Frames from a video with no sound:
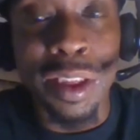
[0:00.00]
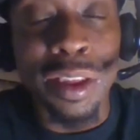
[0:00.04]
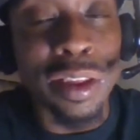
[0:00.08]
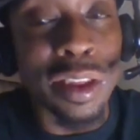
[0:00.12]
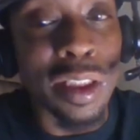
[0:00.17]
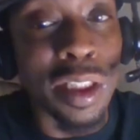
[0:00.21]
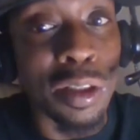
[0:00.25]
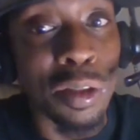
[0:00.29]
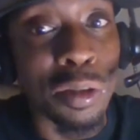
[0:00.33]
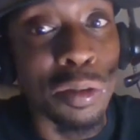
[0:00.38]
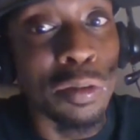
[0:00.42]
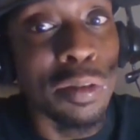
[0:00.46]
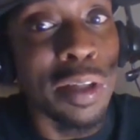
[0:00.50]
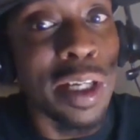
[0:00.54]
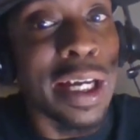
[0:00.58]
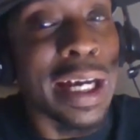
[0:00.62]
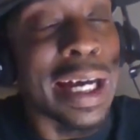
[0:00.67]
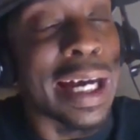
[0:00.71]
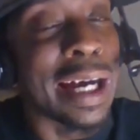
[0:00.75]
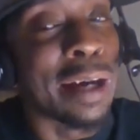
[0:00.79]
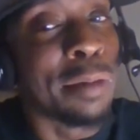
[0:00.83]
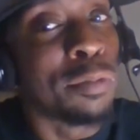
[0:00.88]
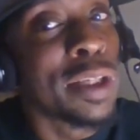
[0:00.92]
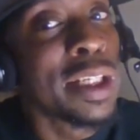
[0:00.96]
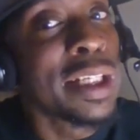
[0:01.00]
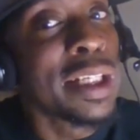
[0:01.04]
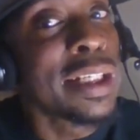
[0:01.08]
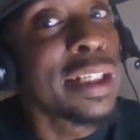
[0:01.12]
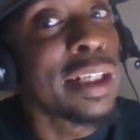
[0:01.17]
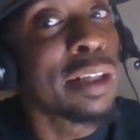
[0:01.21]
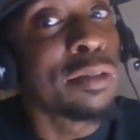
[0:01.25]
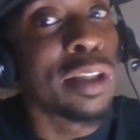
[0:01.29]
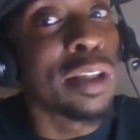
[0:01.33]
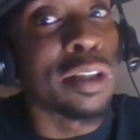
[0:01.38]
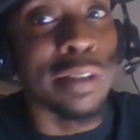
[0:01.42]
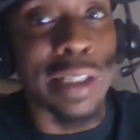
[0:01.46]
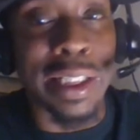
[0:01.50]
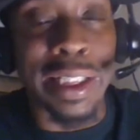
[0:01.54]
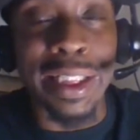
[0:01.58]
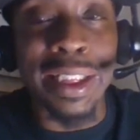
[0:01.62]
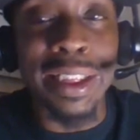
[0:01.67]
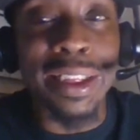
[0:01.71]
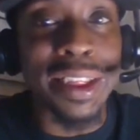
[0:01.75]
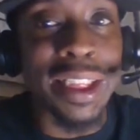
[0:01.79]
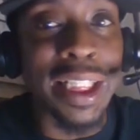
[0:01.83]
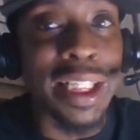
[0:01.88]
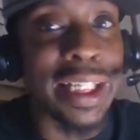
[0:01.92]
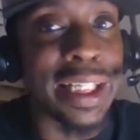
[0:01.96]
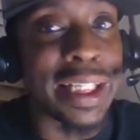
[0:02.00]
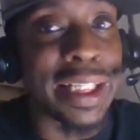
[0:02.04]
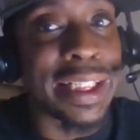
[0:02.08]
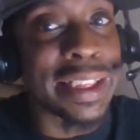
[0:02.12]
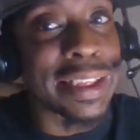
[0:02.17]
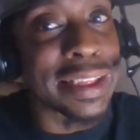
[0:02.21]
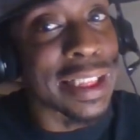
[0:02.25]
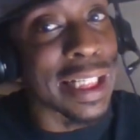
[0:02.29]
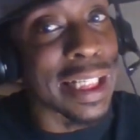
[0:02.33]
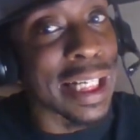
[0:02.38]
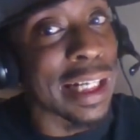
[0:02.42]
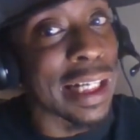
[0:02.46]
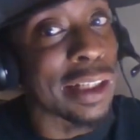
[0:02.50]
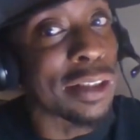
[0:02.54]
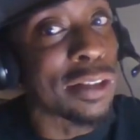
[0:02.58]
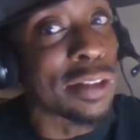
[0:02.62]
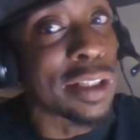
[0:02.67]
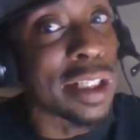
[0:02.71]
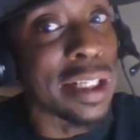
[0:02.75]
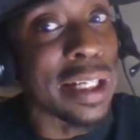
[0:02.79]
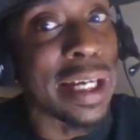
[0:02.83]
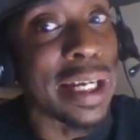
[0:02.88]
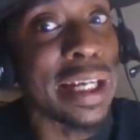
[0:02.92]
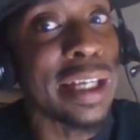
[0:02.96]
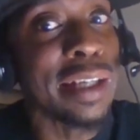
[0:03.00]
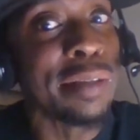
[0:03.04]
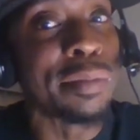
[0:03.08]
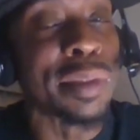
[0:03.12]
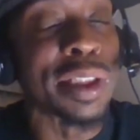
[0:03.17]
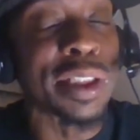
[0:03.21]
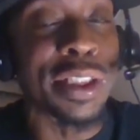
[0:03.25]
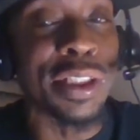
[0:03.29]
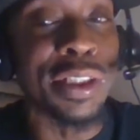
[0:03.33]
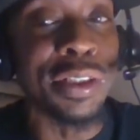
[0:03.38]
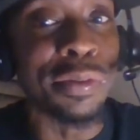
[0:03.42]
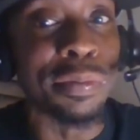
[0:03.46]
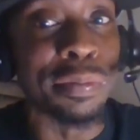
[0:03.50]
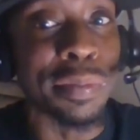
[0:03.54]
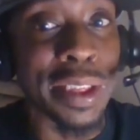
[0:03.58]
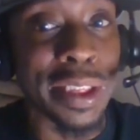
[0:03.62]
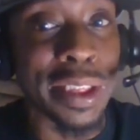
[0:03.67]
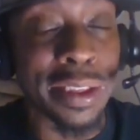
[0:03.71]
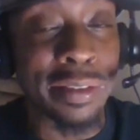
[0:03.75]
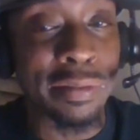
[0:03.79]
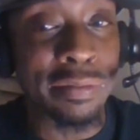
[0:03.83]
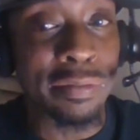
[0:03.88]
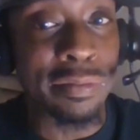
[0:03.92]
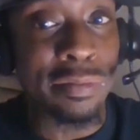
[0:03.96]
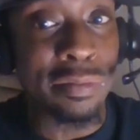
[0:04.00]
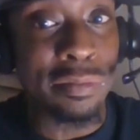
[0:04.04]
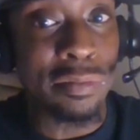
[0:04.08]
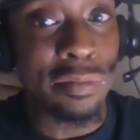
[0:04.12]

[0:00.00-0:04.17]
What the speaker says: So I really don't know. And he's saying he's not going to name a QB